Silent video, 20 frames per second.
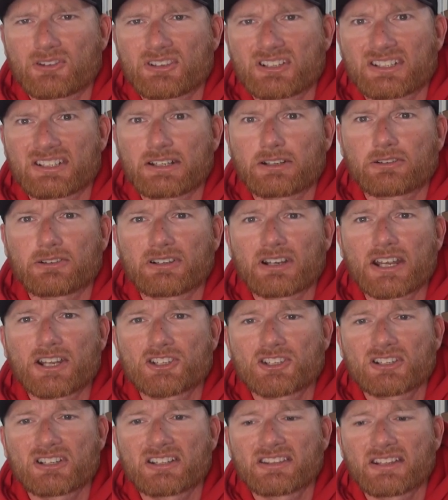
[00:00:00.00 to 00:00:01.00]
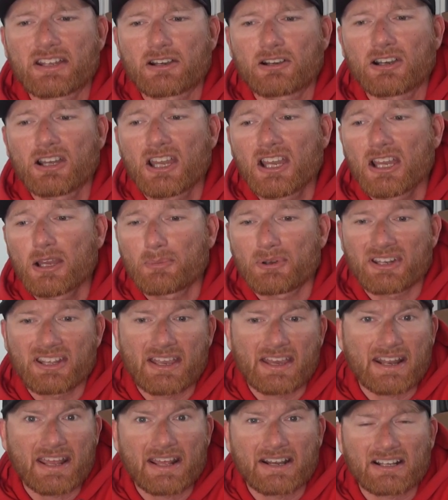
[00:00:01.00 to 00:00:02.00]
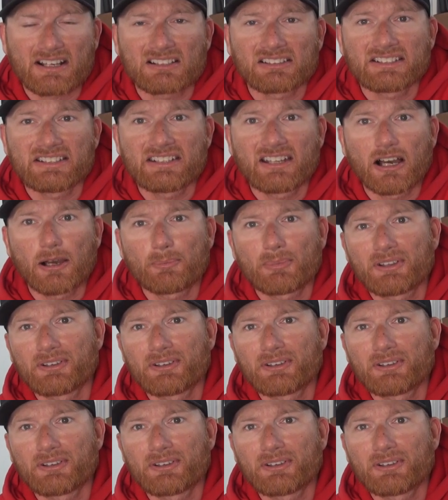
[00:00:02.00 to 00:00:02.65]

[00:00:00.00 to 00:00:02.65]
deterioration in there, but yeah, it had it cleaned up.